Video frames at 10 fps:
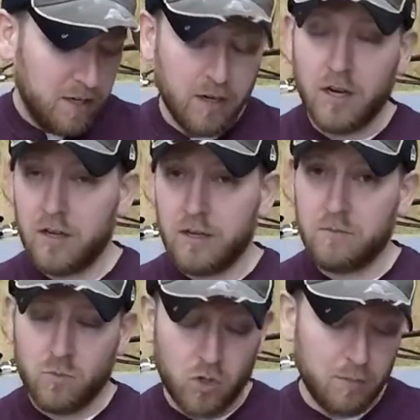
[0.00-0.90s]
uh,
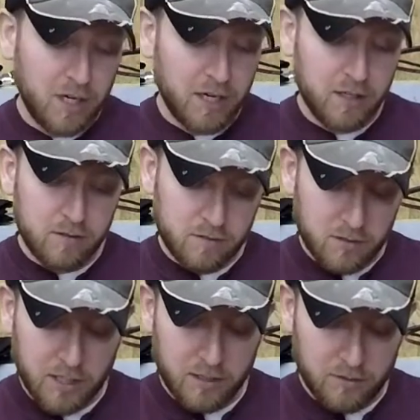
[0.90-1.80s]
and one of mine. I,
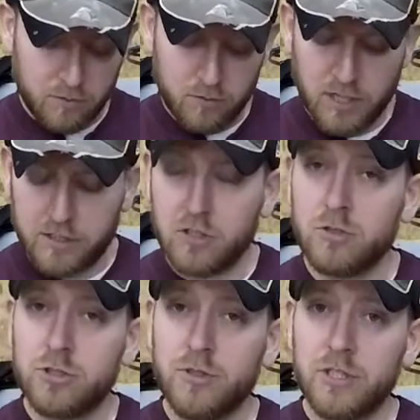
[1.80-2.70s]
I like to go
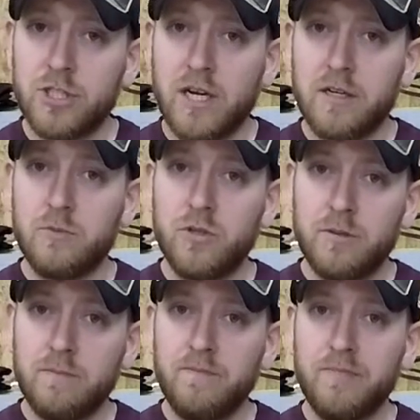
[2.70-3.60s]
shooting shotgun with
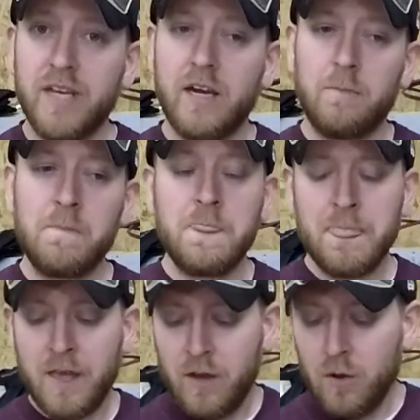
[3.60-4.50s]
him. Now,
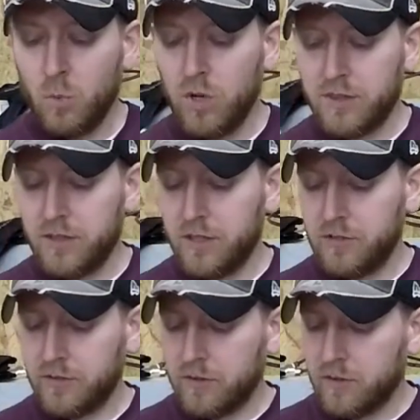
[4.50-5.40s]
with
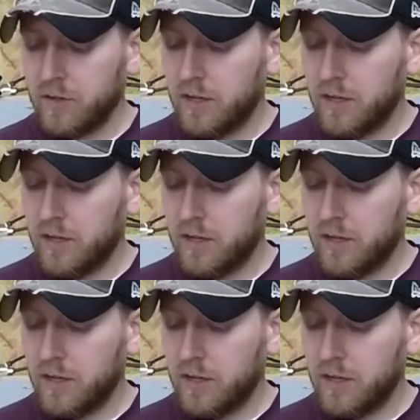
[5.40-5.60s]
this,